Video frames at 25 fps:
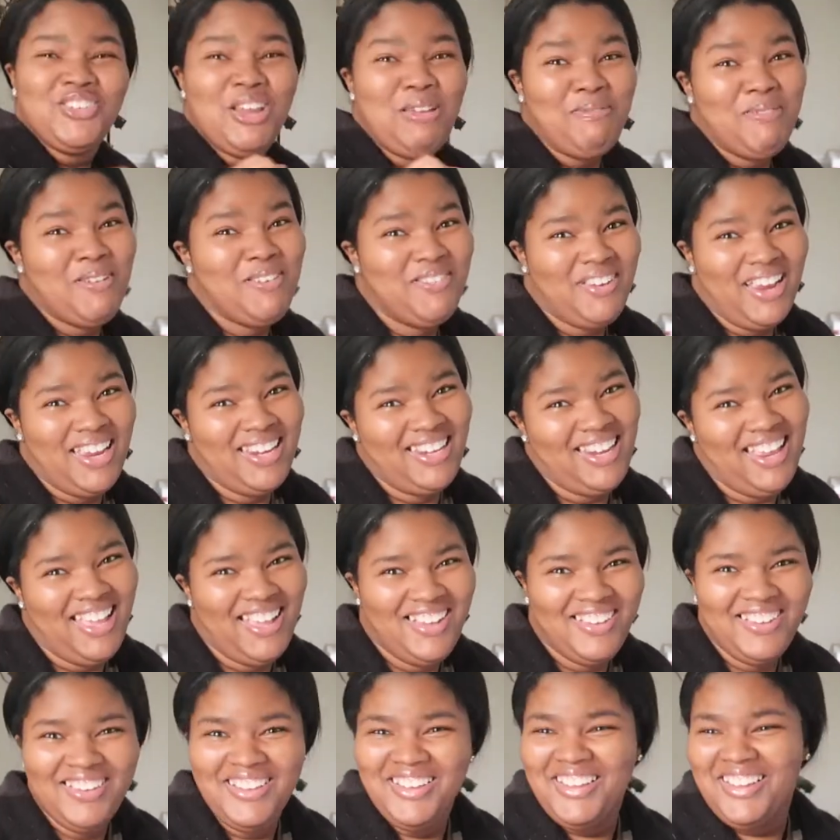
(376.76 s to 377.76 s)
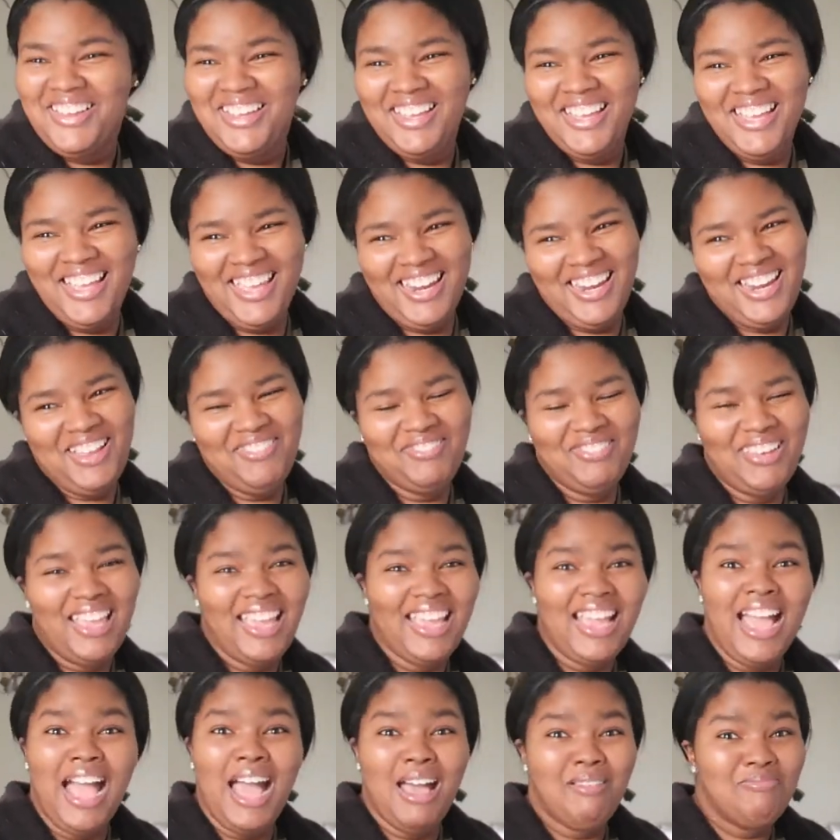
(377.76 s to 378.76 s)
tripping right now. And I'm
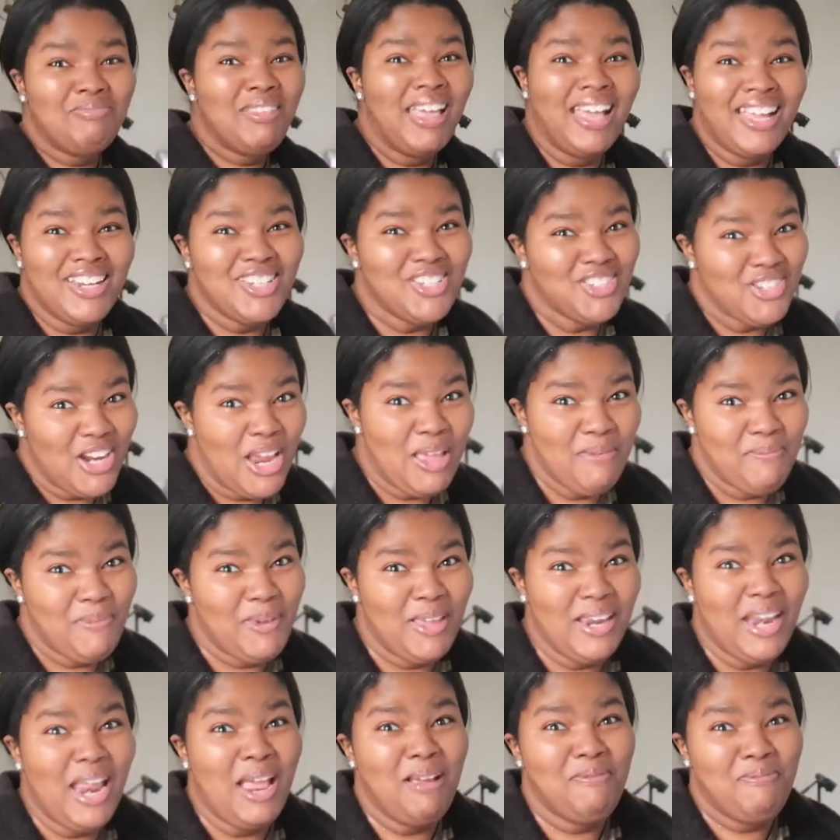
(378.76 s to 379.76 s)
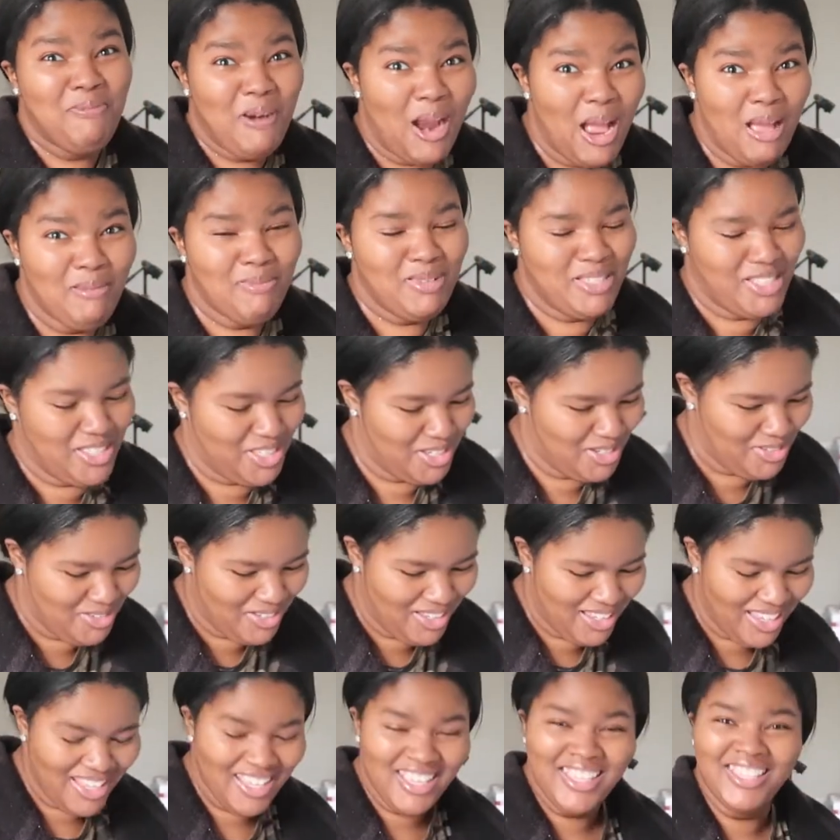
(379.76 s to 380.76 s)
like, I'm not tripping, I promise
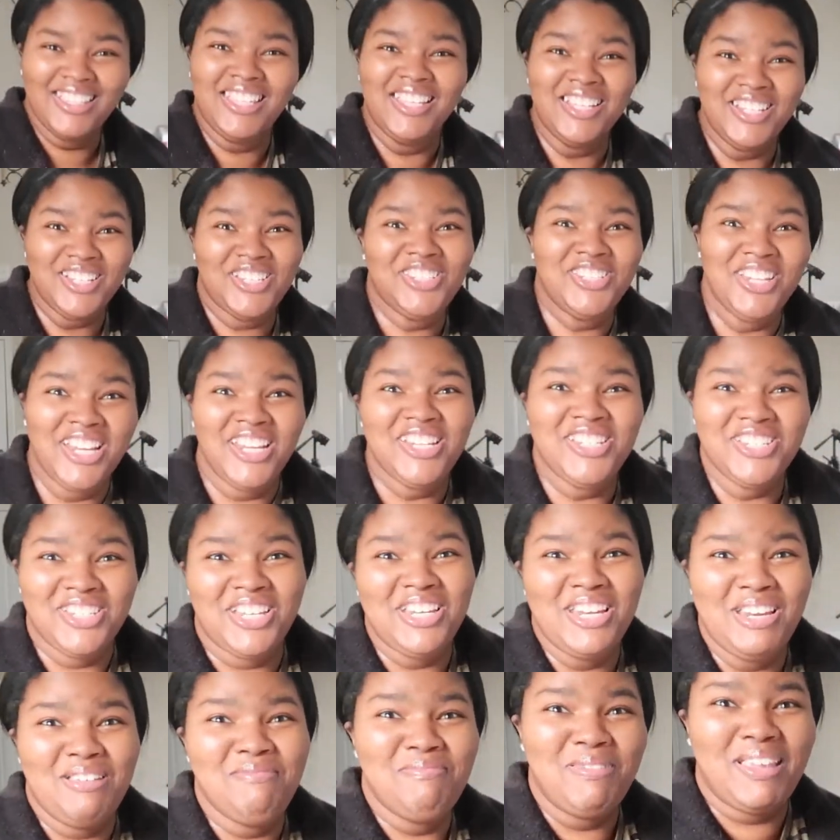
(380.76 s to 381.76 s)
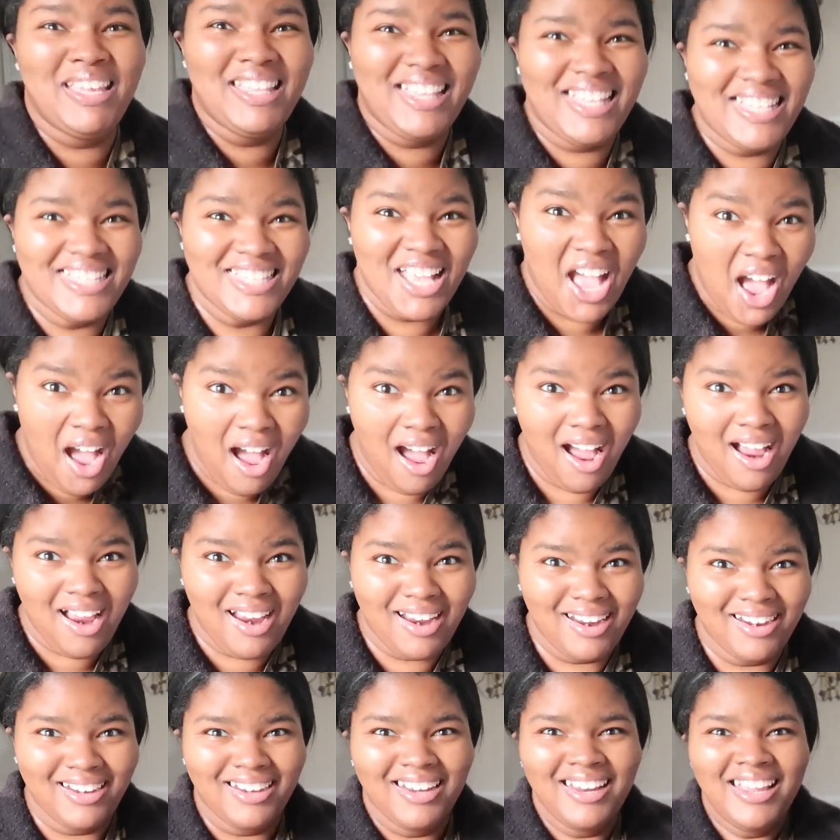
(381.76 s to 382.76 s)
you. This shit shouldn't be this
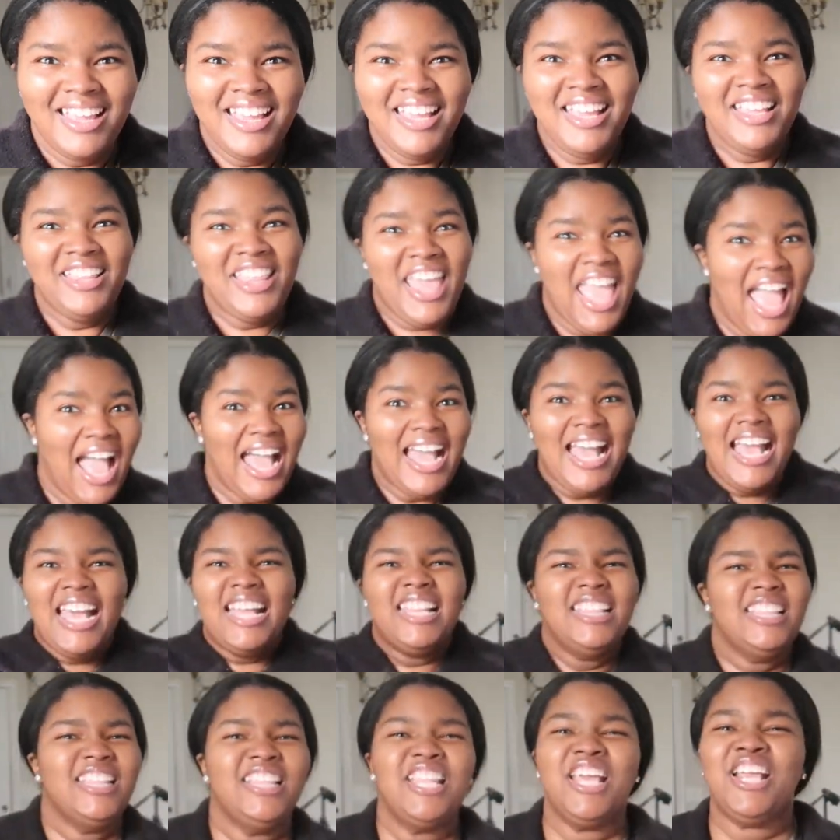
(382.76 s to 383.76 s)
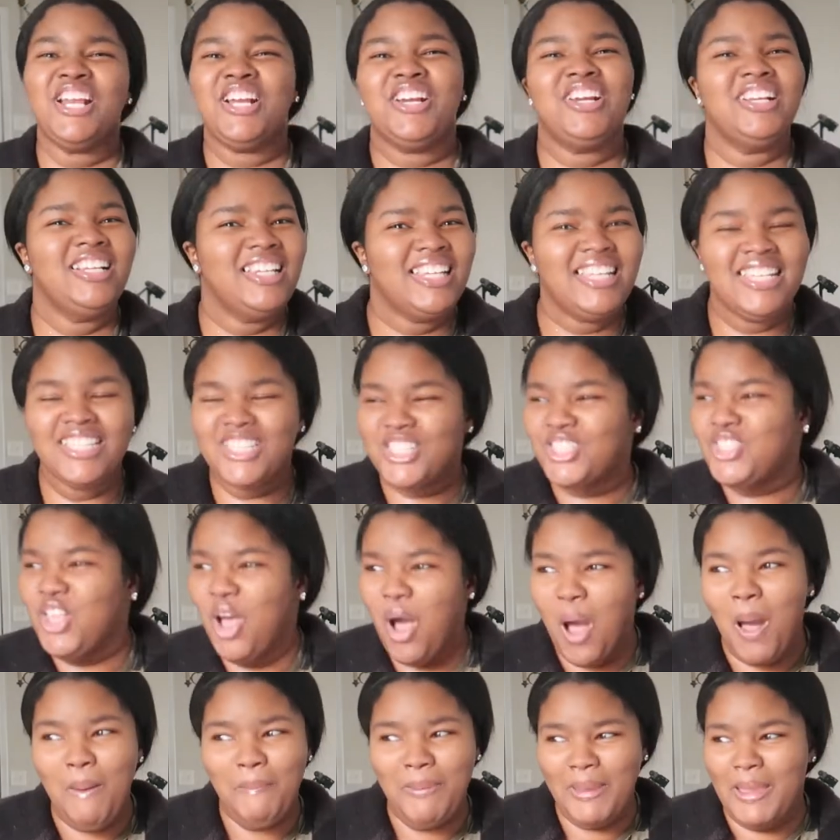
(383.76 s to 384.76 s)
hard. I literally
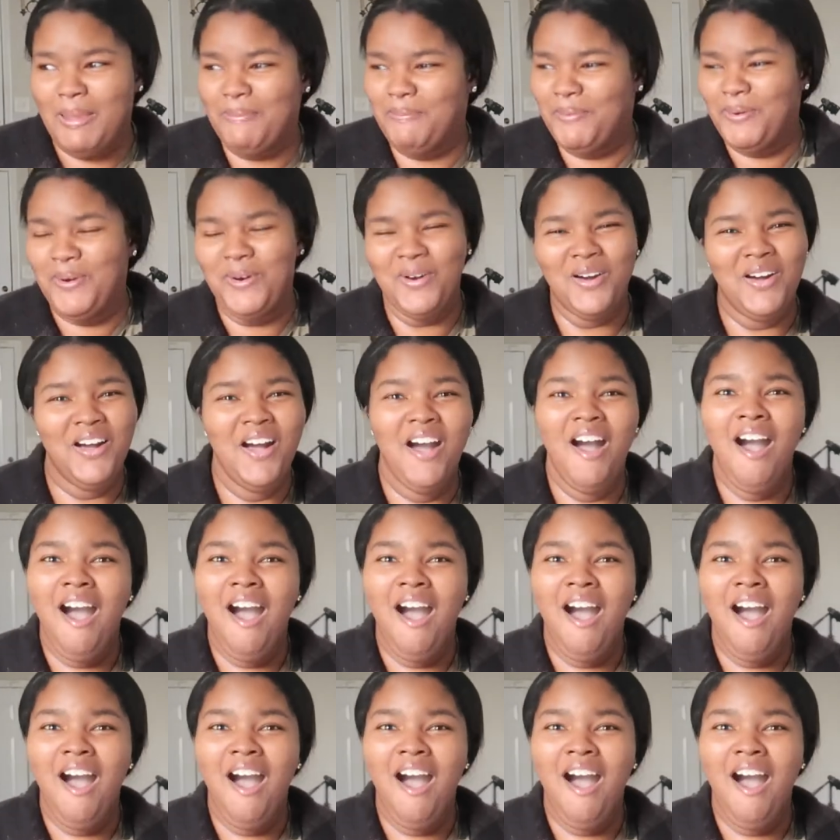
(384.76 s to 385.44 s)
saw people